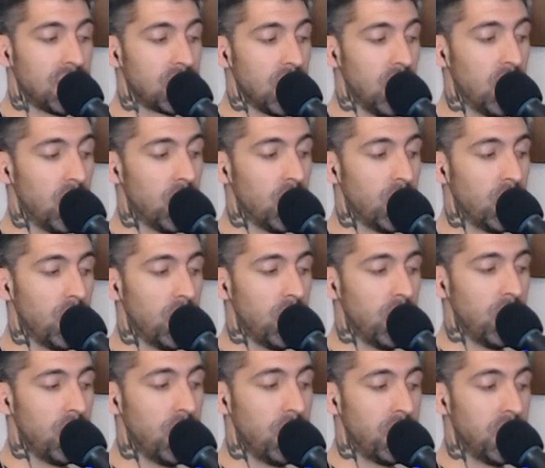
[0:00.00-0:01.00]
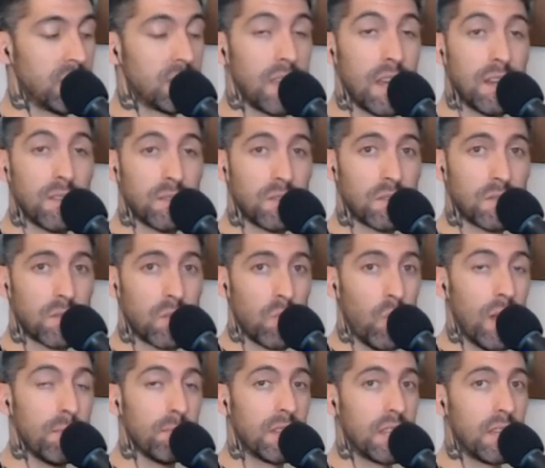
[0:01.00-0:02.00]
so this sounds
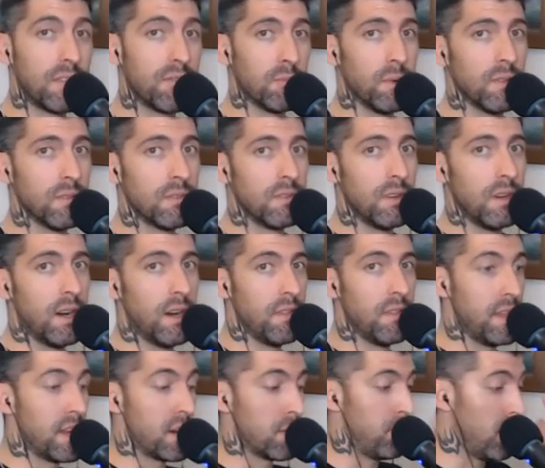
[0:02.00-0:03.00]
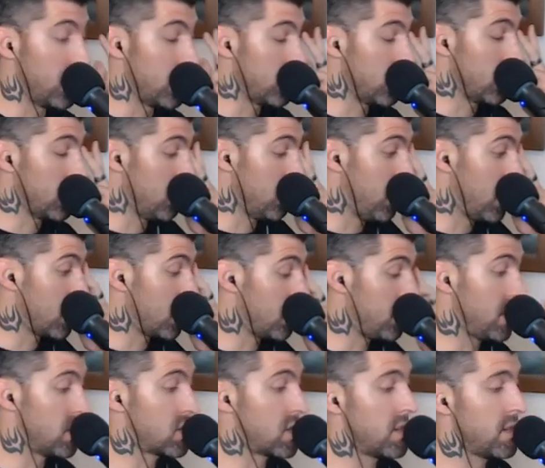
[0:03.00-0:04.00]
quite believable on their part, on the part of
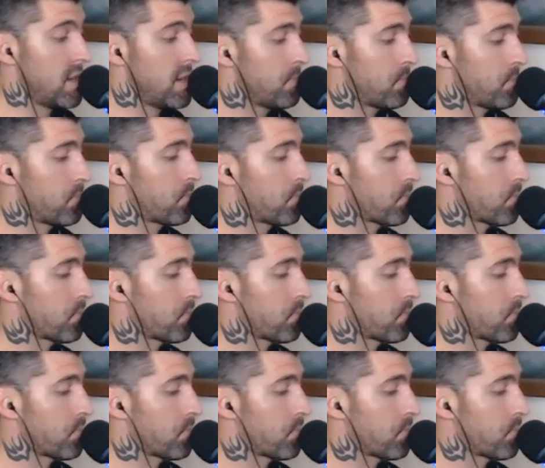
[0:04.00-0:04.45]
the attorney.